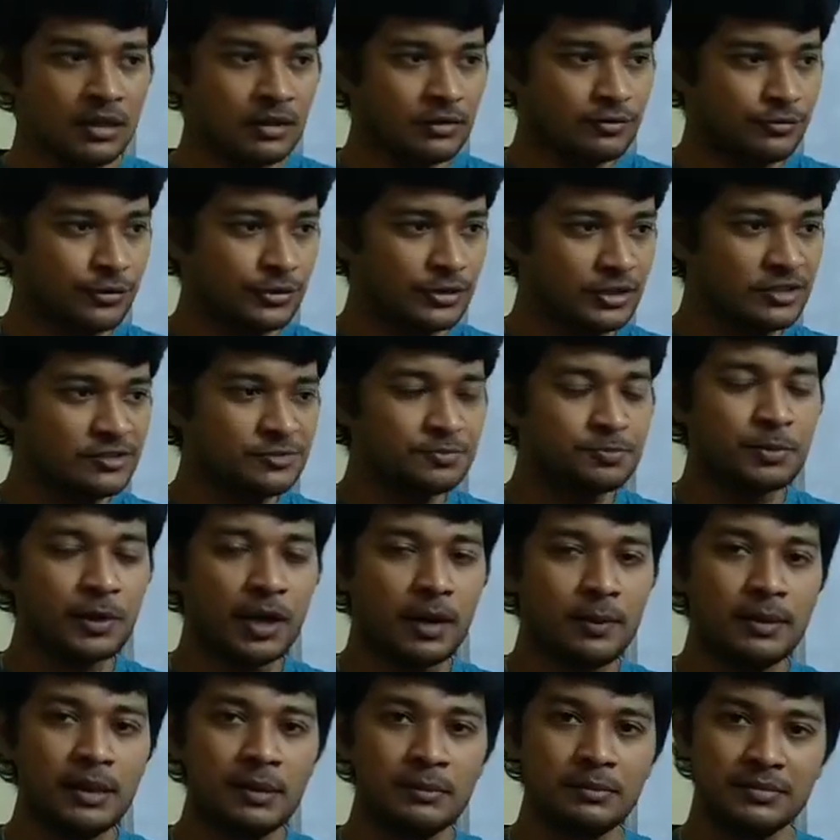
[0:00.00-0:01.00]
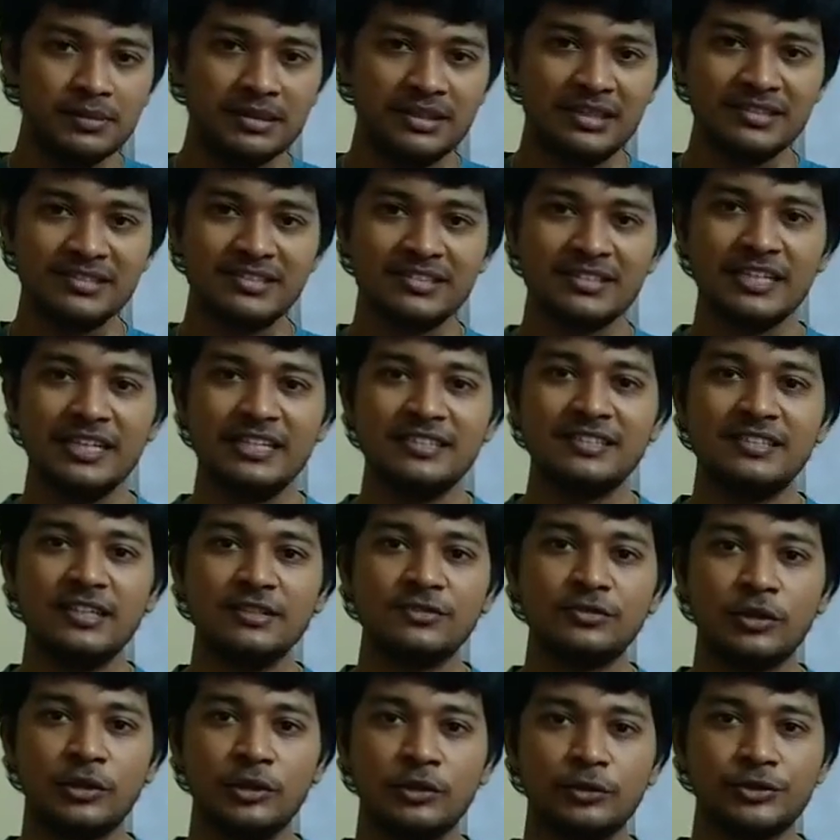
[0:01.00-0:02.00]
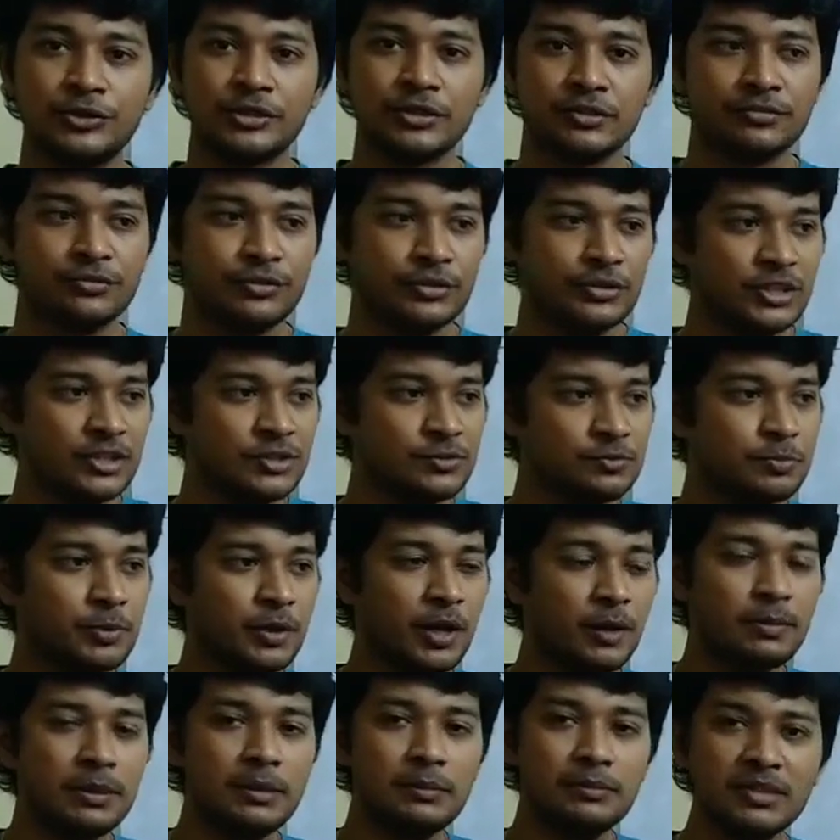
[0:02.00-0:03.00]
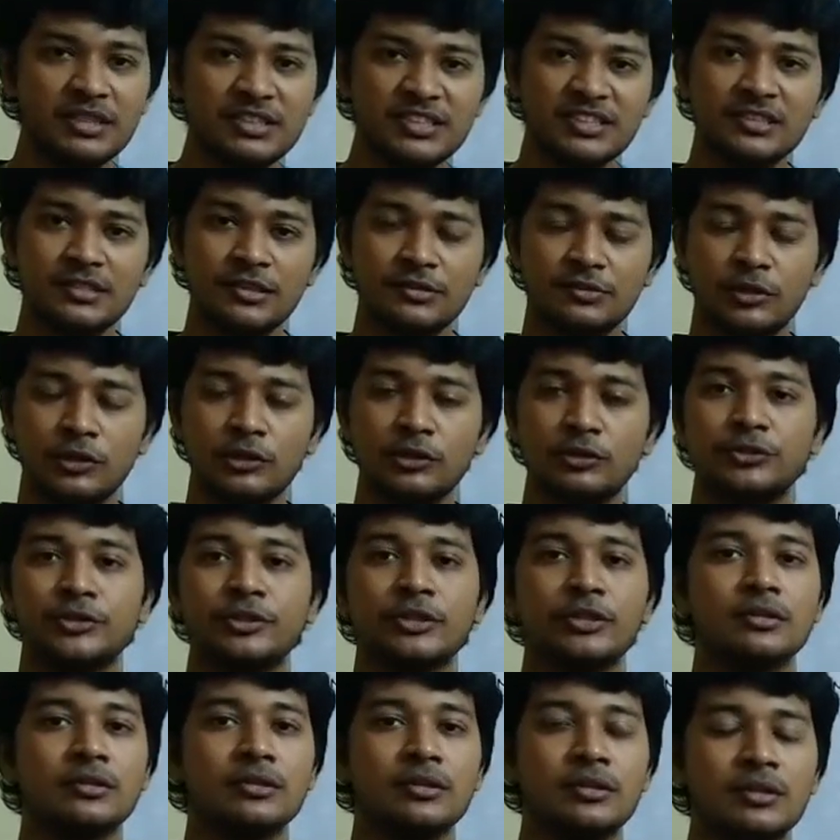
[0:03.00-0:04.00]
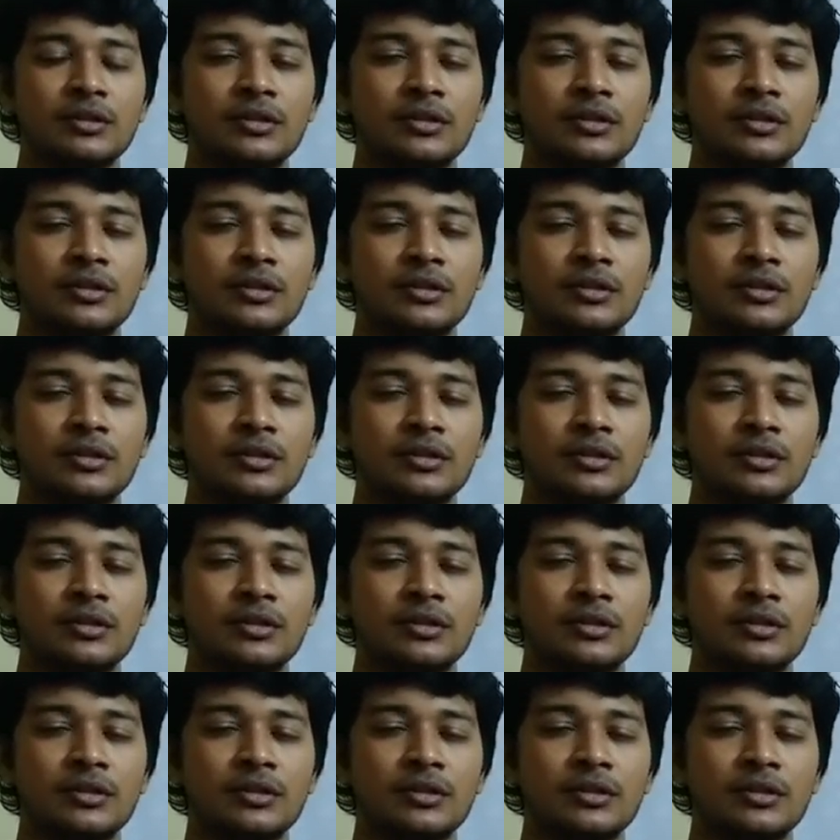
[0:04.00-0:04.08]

For this problem, this is the solution. For this problem, this is the solution.